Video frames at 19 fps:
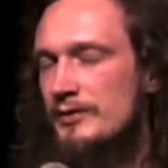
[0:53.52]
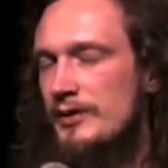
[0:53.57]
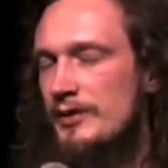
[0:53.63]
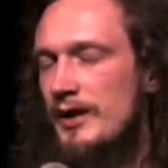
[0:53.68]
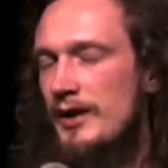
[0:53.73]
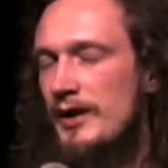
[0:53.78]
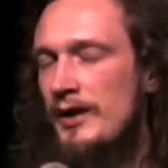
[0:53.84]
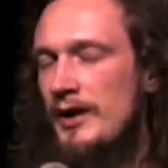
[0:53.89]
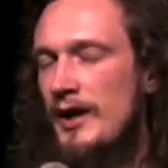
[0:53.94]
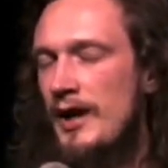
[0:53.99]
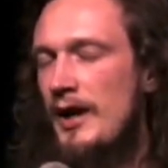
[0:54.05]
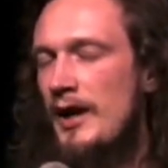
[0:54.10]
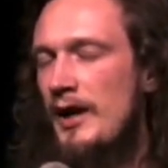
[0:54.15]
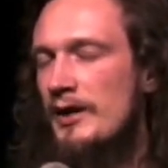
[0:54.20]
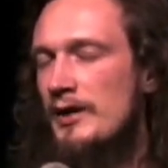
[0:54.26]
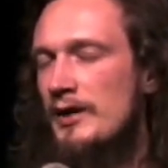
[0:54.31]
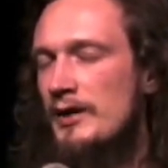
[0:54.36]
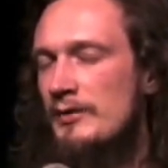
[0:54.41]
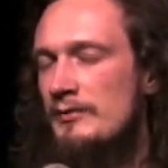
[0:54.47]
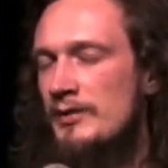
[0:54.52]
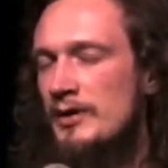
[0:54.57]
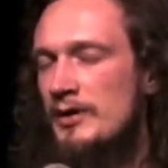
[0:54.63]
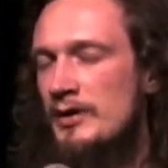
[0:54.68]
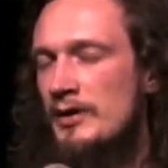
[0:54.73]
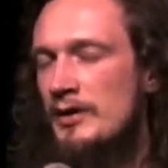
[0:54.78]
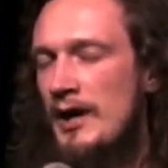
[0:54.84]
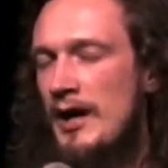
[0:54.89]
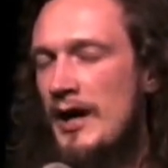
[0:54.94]
that I am
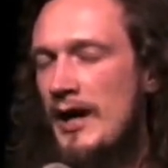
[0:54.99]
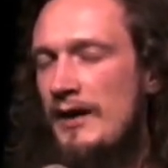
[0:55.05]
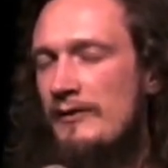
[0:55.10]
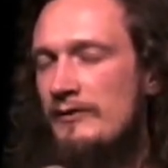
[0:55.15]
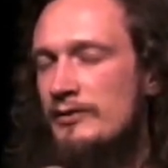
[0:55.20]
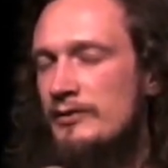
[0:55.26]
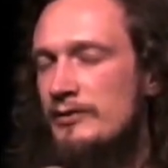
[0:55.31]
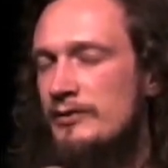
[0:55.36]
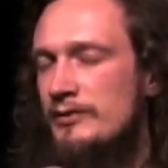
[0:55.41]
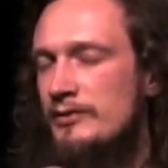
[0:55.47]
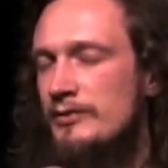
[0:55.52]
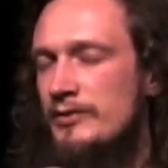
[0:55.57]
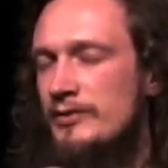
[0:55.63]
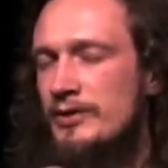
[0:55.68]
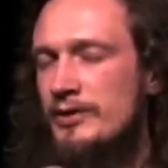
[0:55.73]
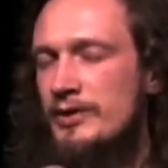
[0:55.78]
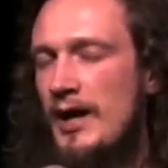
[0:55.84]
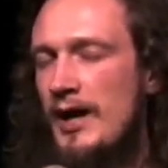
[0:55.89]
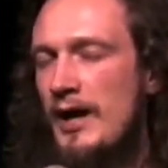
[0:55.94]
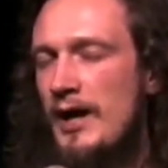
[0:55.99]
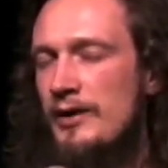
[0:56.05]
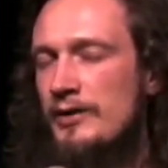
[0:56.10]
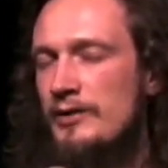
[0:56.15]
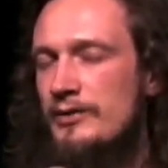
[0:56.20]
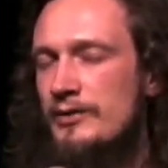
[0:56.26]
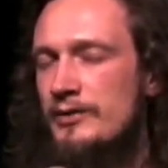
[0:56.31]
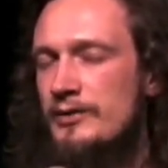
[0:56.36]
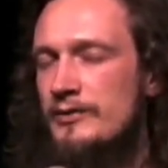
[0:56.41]
alive due to
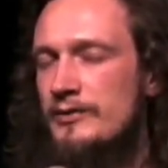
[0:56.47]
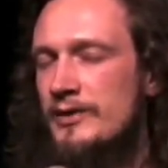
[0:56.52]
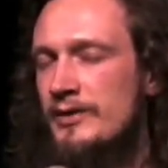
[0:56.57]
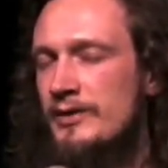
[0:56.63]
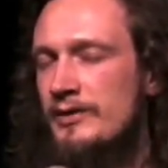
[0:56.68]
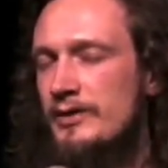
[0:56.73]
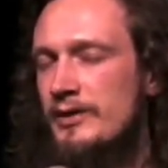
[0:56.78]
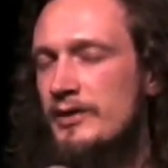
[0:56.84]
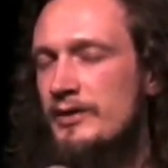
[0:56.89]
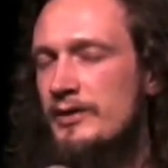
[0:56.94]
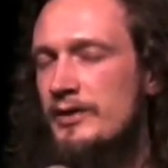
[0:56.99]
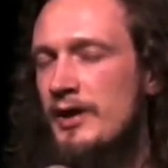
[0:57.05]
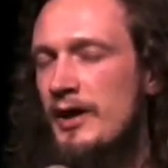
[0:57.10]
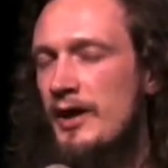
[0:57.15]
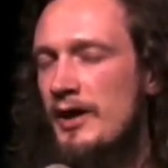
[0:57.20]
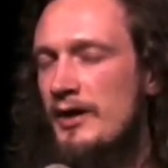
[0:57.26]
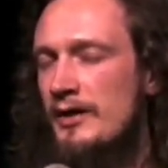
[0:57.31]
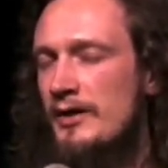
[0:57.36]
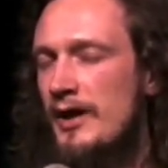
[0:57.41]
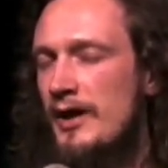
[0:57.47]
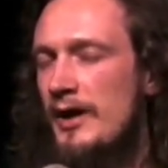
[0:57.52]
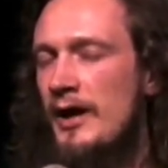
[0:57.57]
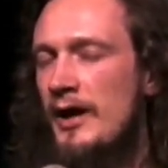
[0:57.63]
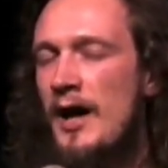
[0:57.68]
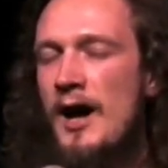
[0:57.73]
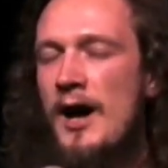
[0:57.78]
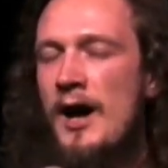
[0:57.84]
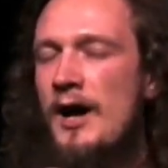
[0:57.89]
shadows within,
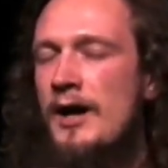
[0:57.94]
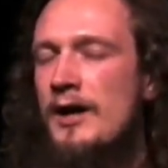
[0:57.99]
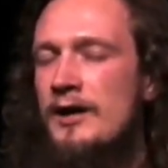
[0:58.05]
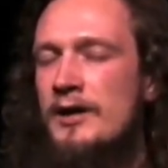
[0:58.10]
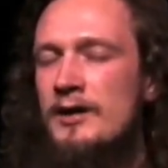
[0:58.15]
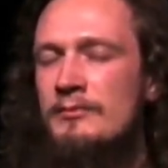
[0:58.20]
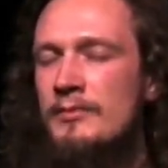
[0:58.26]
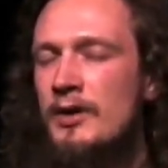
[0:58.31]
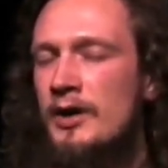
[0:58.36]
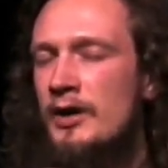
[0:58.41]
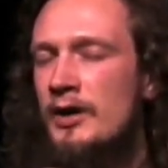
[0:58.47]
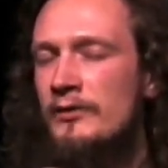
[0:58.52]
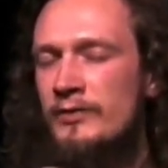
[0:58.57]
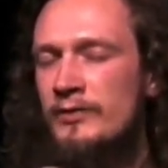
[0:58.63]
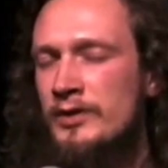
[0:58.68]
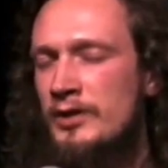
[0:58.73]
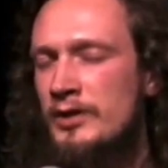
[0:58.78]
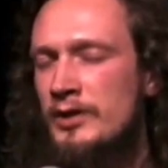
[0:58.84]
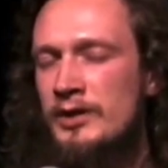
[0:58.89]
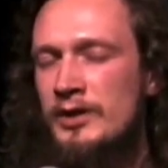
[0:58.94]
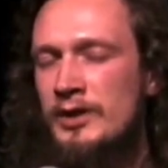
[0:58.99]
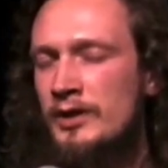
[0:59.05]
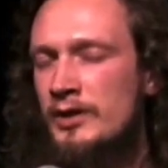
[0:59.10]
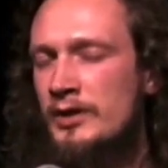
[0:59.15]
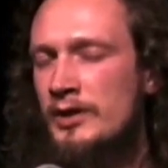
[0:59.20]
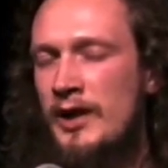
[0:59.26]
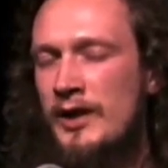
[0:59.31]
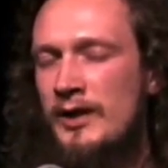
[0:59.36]
that I am
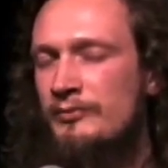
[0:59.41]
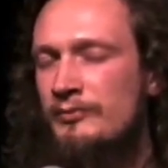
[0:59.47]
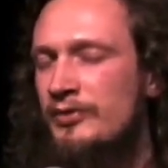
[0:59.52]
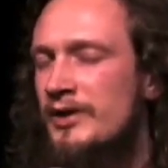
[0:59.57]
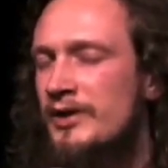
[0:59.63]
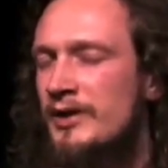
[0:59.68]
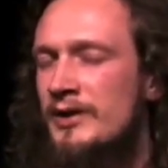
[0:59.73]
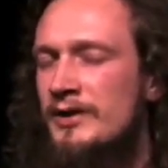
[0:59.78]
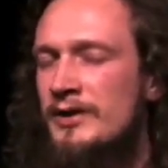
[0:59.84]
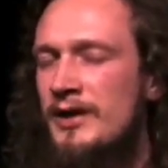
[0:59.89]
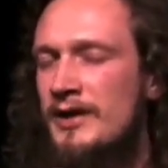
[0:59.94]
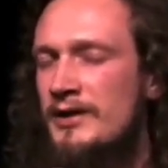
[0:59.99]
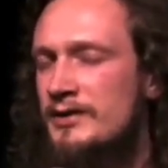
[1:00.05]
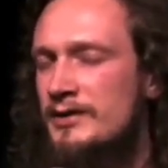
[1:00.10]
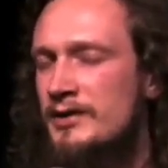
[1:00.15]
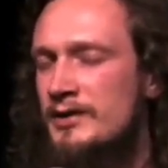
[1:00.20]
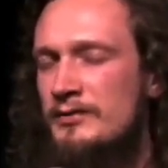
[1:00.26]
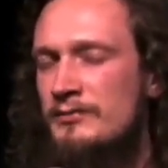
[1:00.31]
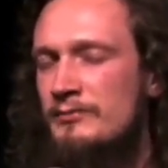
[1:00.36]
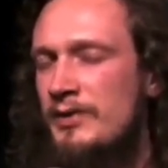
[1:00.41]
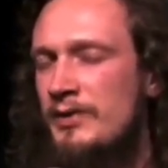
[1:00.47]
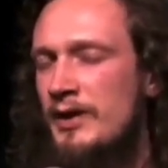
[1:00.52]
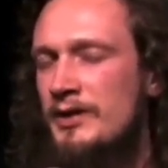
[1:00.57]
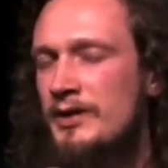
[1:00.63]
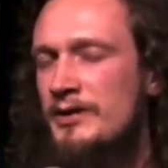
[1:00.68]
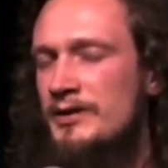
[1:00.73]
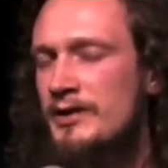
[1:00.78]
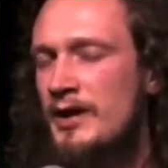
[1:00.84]
unreeling at a predestined
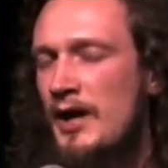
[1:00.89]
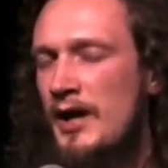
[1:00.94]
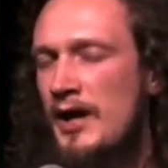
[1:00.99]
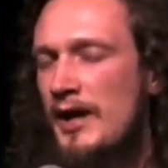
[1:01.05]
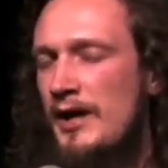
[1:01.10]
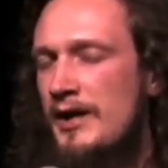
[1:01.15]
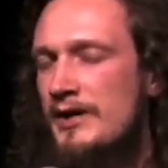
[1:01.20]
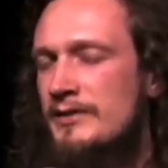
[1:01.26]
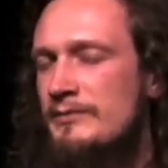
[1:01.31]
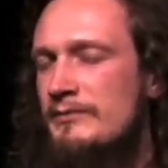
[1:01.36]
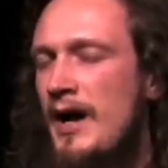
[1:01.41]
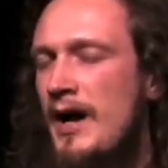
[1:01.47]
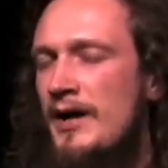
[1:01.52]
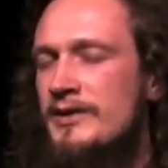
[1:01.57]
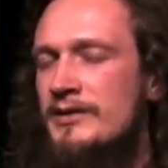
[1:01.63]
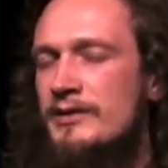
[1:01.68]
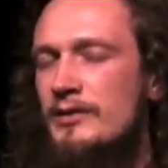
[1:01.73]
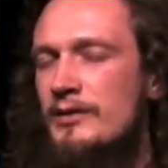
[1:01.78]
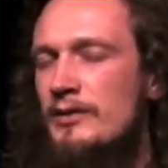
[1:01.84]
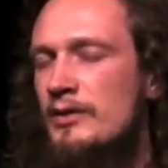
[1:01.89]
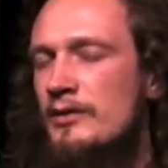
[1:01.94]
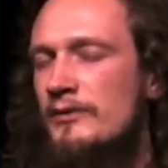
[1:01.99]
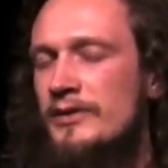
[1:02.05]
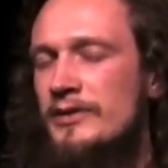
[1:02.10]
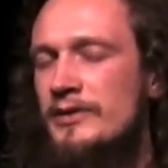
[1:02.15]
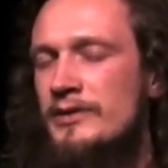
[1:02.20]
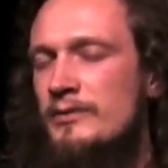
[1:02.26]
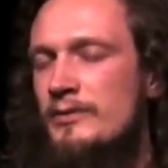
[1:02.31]
pace, as my
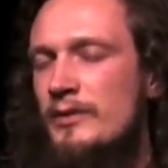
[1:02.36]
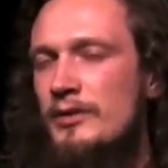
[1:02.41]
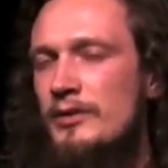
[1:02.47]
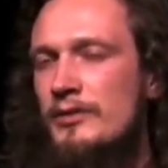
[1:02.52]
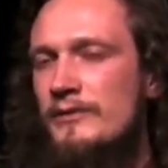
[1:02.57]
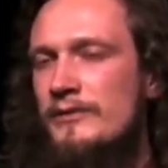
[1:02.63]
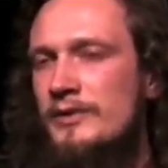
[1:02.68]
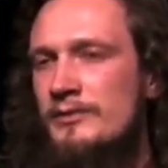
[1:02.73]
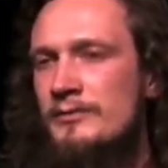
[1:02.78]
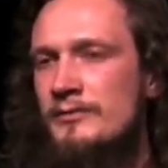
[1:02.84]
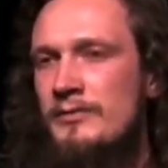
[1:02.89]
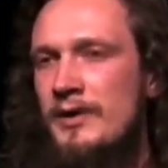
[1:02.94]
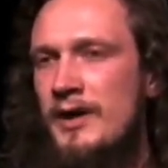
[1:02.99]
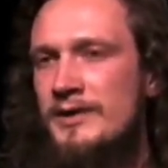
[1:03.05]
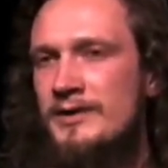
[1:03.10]
story's woven by